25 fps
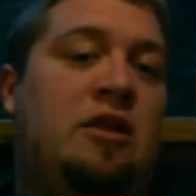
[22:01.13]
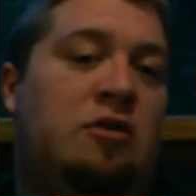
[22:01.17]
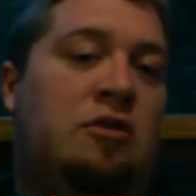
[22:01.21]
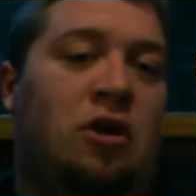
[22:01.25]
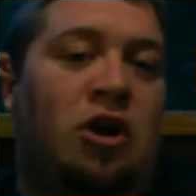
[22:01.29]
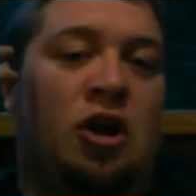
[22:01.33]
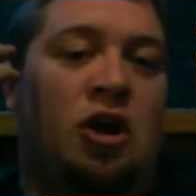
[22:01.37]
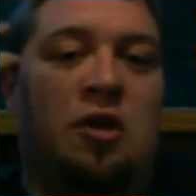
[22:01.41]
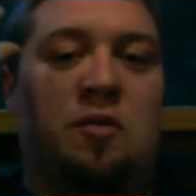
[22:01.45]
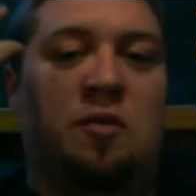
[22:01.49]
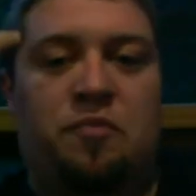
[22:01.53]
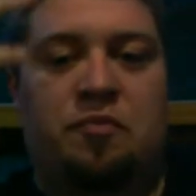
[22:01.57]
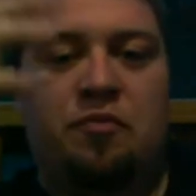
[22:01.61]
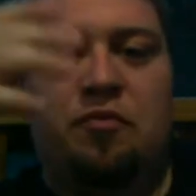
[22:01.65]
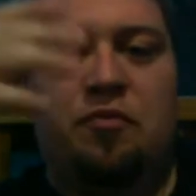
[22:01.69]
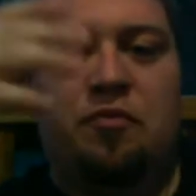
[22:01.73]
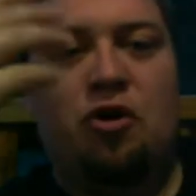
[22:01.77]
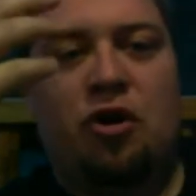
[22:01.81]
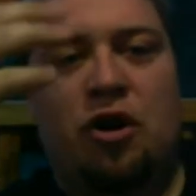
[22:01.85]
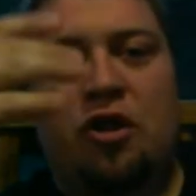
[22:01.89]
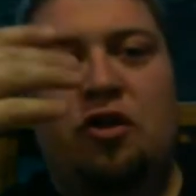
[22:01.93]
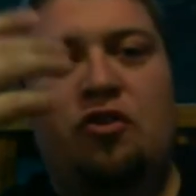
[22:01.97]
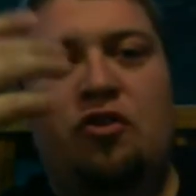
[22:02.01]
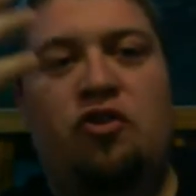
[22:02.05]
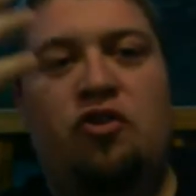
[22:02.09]
You're
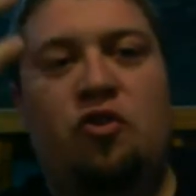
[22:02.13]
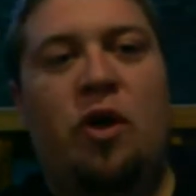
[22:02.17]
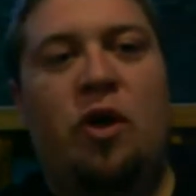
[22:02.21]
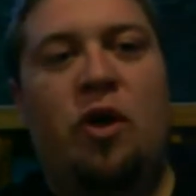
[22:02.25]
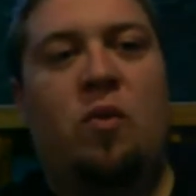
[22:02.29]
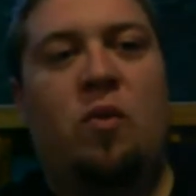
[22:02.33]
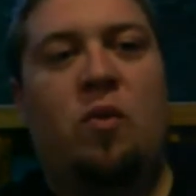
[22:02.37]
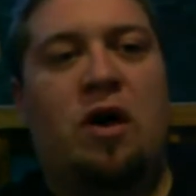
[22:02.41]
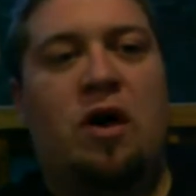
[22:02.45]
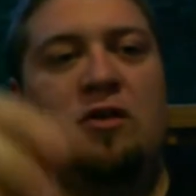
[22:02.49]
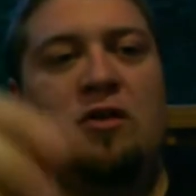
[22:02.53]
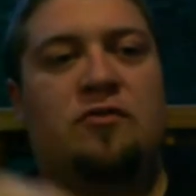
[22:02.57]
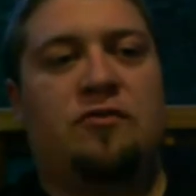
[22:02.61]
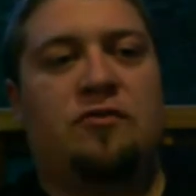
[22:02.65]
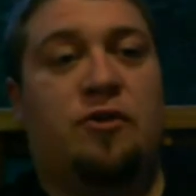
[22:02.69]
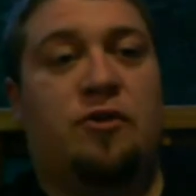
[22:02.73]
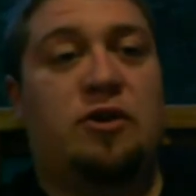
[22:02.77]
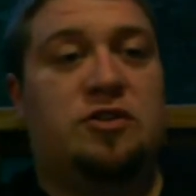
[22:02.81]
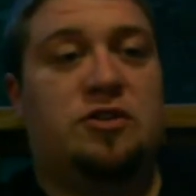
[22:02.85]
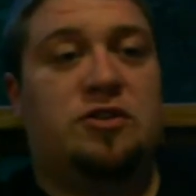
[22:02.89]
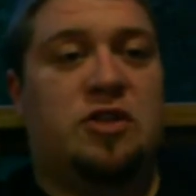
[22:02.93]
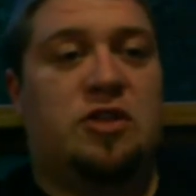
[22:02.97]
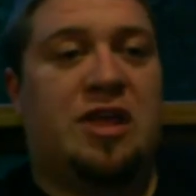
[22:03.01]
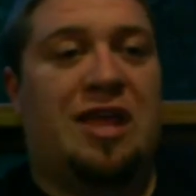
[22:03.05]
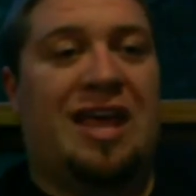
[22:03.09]
already doing well as far
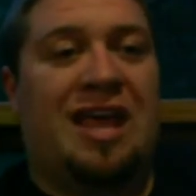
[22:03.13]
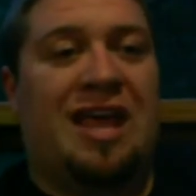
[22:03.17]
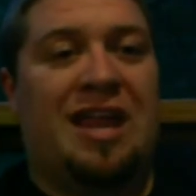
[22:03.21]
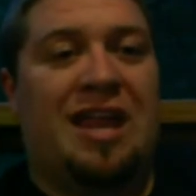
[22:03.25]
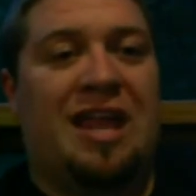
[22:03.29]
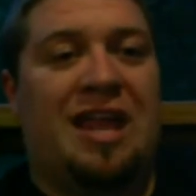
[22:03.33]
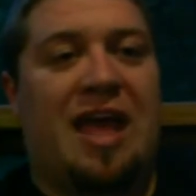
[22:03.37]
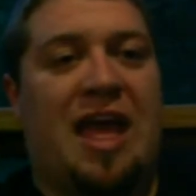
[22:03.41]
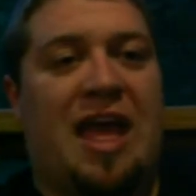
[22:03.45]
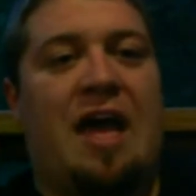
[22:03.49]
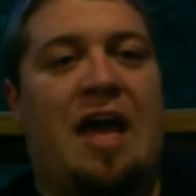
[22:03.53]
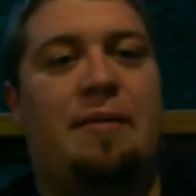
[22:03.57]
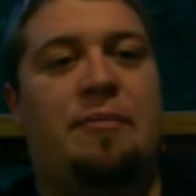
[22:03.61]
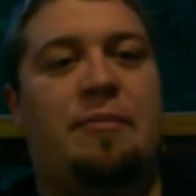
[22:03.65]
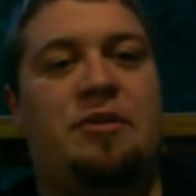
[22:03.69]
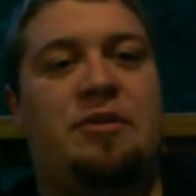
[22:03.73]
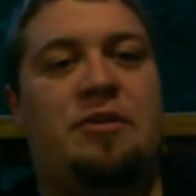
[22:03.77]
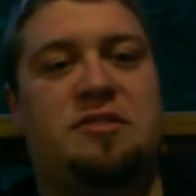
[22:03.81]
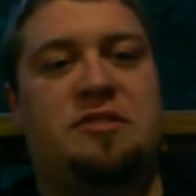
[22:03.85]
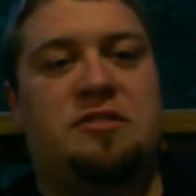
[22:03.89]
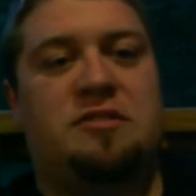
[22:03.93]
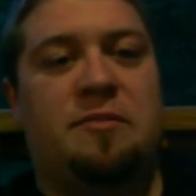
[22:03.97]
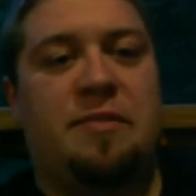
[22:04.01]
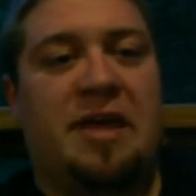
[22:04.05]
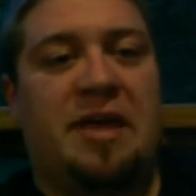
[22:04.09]
as the eating
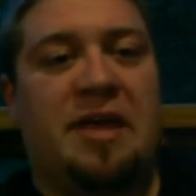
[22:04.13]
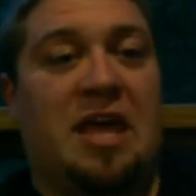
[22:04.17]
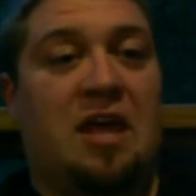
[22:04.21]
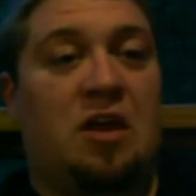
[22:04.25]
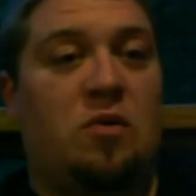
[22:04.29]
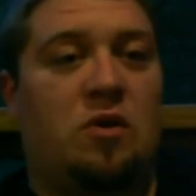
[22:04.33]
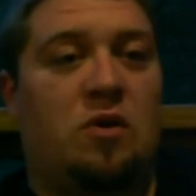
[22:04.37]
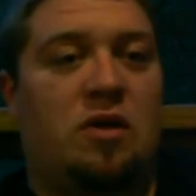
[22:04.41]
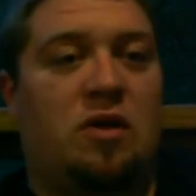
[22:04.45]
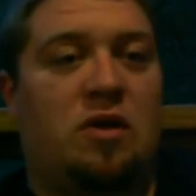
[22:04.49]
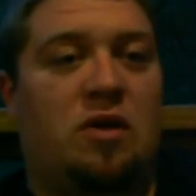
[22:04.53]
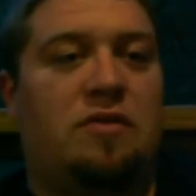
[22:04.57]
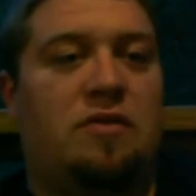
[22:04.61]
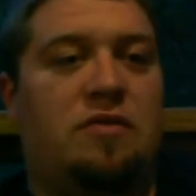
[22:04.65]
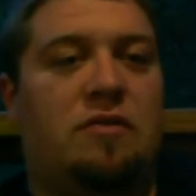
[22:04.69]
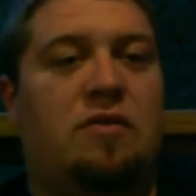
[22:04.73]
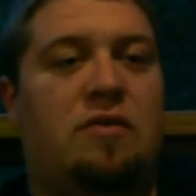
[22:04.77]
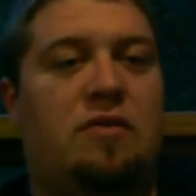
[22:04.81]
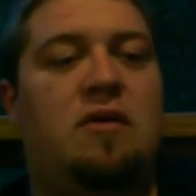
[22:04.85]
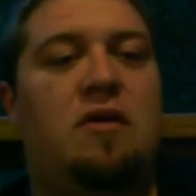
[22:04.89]
habits to begin with.